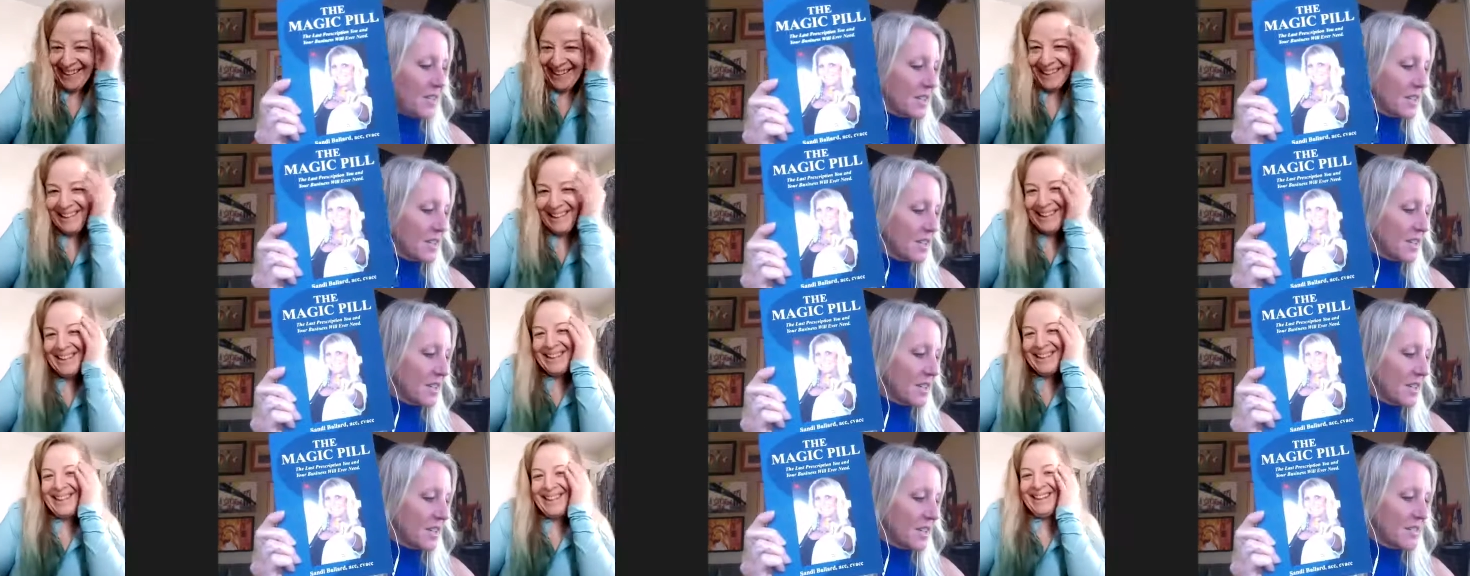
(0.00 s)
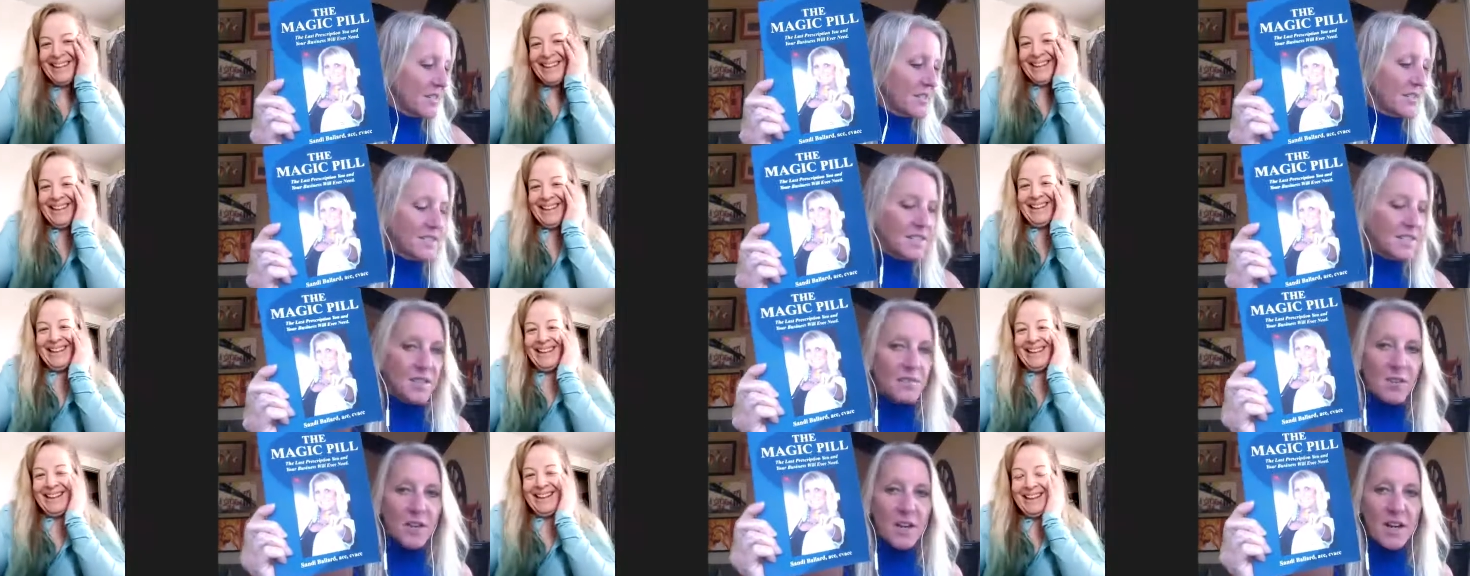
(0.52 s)
Speaker 1: it, there's like
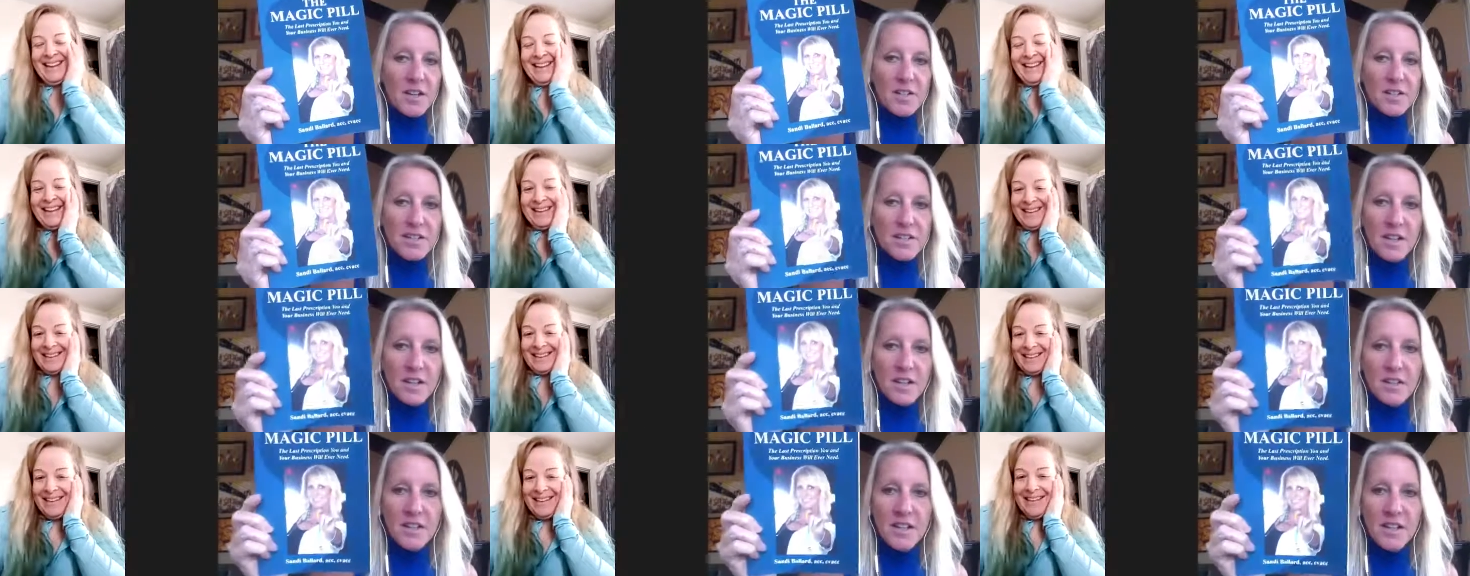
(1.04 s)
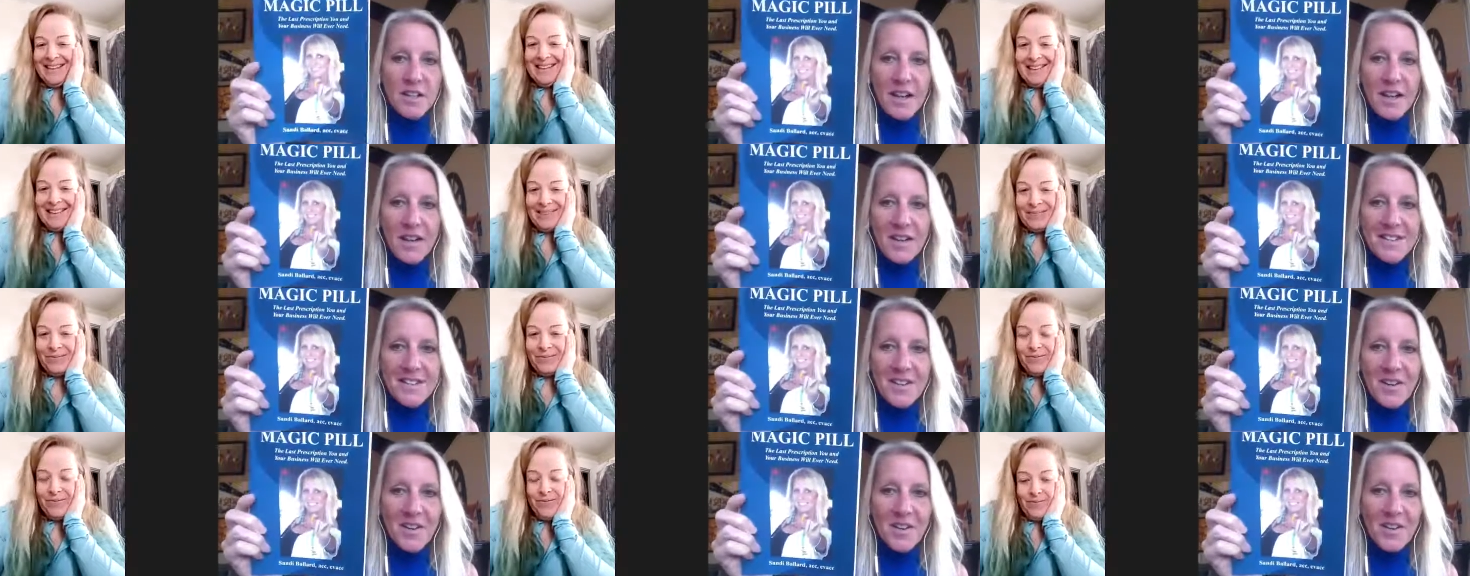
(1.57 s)
different hairstyles.
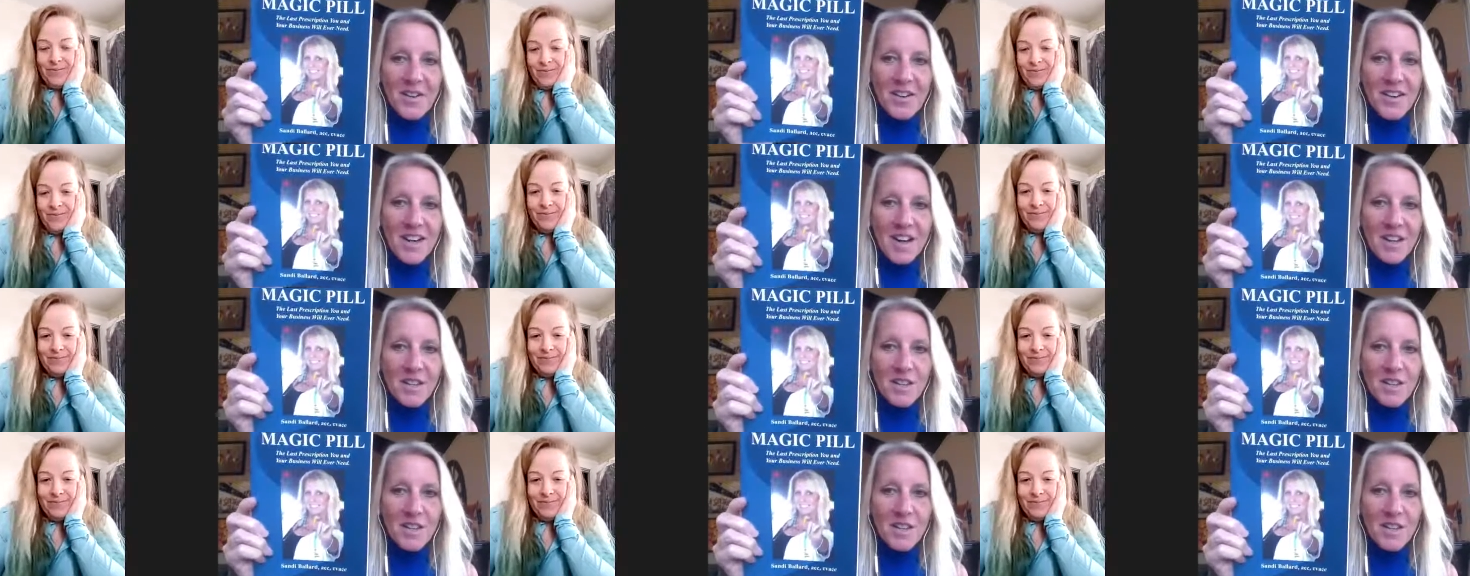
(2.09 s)
So yeah,